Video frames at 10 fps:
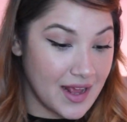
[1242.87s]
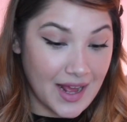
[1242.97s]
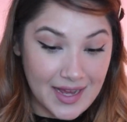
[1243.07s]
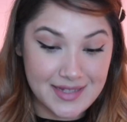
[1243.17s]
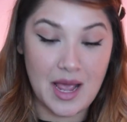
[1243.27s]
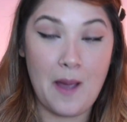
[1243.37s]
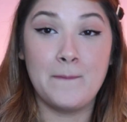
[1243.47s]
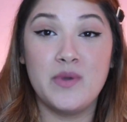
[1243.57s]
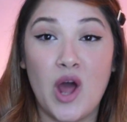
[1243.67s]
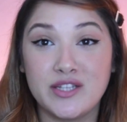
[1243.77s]
Guys,
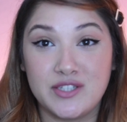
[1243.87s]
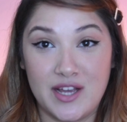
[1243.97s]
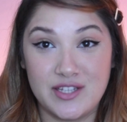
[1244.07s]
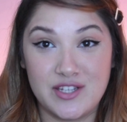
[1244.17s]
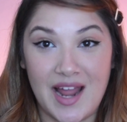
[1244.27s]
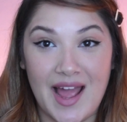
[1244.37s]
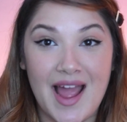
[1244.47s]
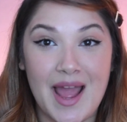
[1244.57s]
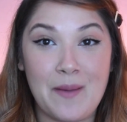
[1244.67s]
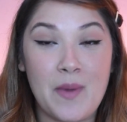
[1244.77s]
I'm not going to lie.
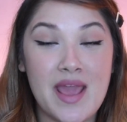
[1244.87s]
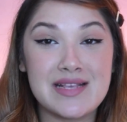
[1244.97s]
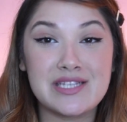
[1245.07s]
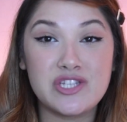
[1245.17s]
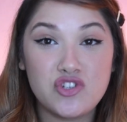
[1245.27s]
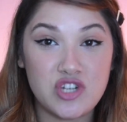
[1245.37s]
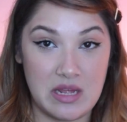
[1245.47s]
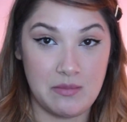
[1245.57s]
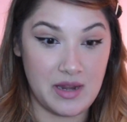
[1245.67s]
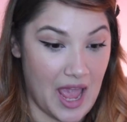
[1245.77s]
I'm
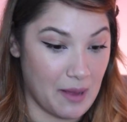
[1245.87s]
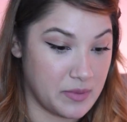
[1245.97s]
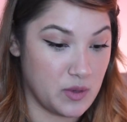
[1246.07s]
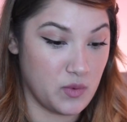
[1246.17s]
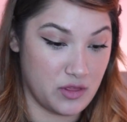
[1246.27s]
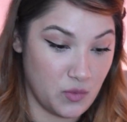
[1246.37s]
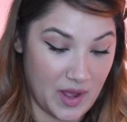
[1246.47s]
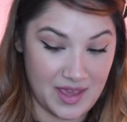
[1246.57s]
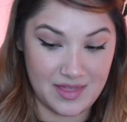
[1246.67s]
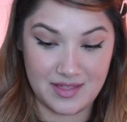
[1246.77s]
extremely happy with the
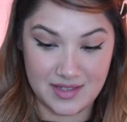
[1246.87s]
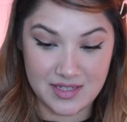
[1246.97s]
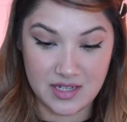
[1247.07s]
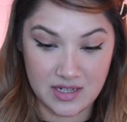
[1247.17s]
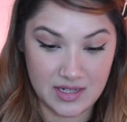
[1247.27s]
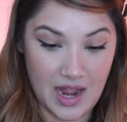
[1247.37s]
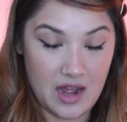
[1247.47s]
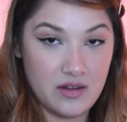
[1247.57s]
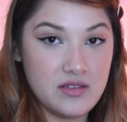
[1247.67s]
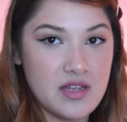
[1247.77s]
way that this turned
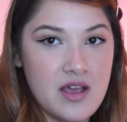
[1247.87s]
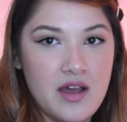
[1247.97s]
out.